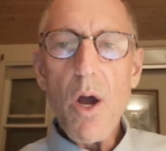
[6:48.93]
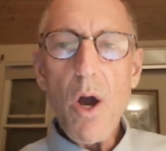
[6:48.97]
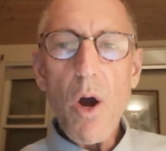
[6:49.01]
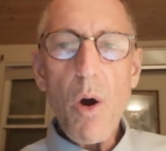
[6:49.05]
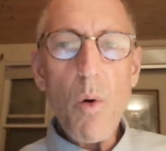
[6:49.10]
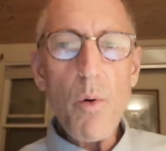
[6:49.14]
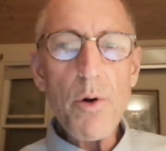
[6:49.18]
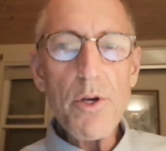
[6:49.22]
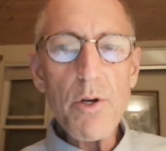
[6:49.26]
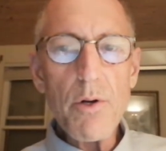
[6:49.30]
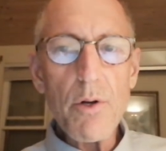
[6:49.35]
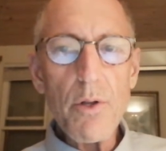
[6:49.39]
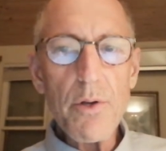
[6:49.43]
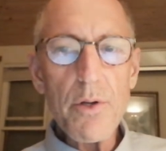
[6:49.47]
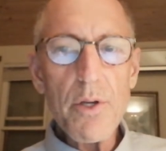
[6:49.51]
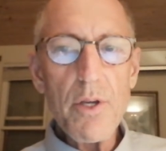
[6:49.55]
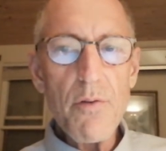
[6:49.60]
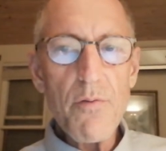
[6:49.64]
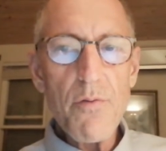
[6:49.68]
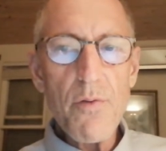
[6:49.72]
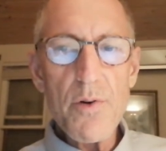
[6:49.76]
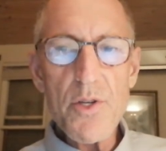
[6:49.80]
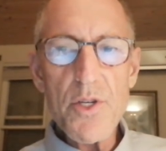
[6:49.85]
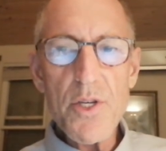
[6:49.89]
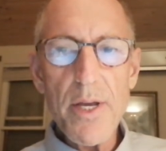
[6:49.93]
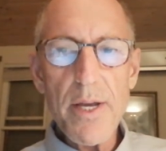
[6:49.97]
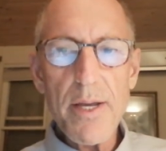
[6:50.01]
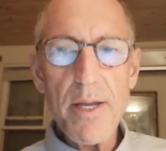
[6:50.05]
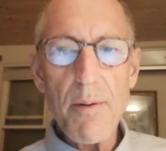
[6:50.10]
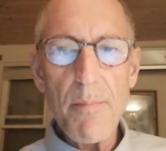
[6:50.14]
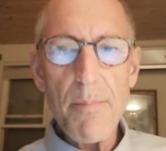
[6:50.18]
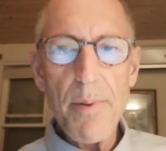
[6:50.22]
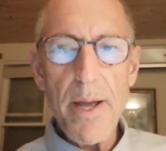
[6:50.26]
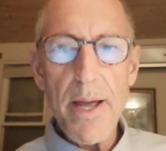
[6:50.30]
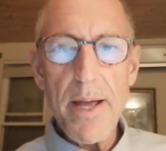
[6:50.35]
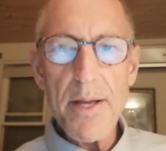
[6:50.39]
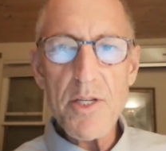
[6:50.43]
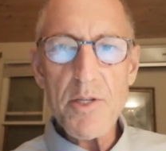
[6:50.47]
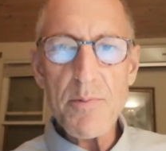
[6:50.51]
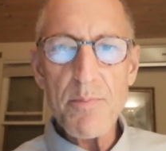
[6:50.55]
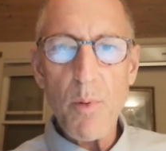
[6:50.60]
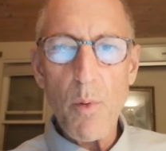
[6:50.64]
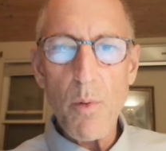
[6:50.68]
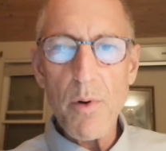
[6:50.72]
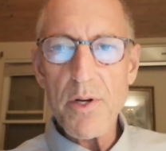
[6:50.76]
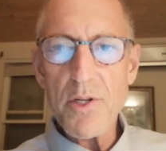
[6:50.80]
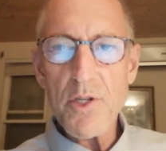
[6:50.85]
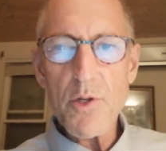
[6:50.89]
or you're looking for a second
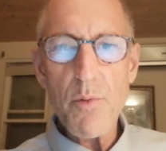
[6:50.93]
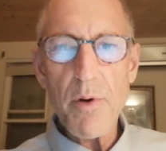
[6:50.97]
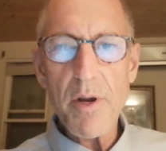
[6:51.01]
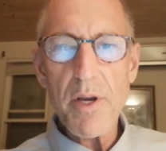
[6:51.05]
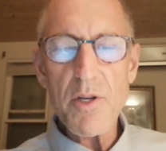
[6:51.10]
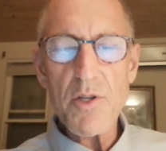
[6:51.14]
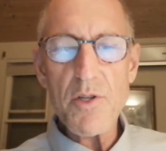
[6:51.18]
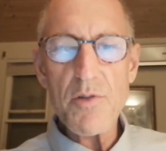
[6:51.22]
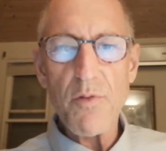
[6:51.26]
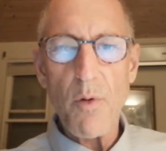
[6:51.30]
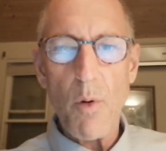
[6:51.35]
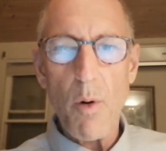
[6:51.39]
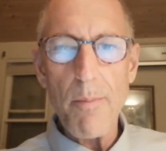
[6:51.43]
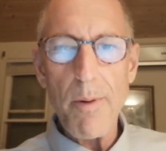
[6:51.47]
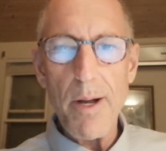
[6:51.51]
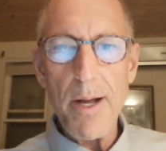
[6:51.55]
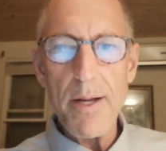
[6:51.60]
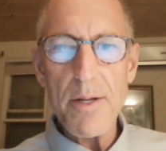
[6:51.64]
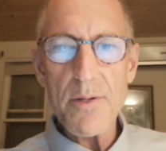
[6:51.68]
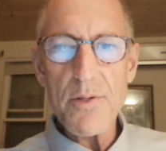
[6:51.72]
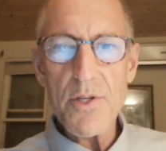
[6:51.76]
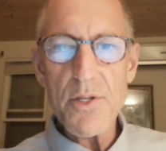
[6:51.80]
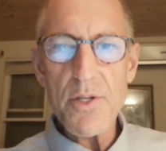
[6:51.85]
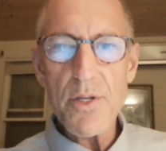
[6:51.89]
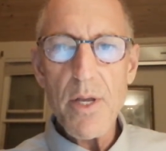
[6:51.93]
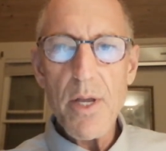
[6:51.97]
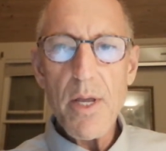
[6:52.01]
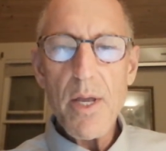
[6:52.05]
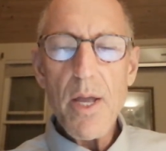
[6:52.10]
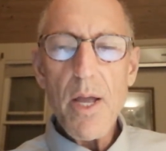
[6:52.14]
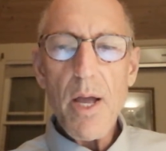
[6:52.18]
passport as quick as 4 months,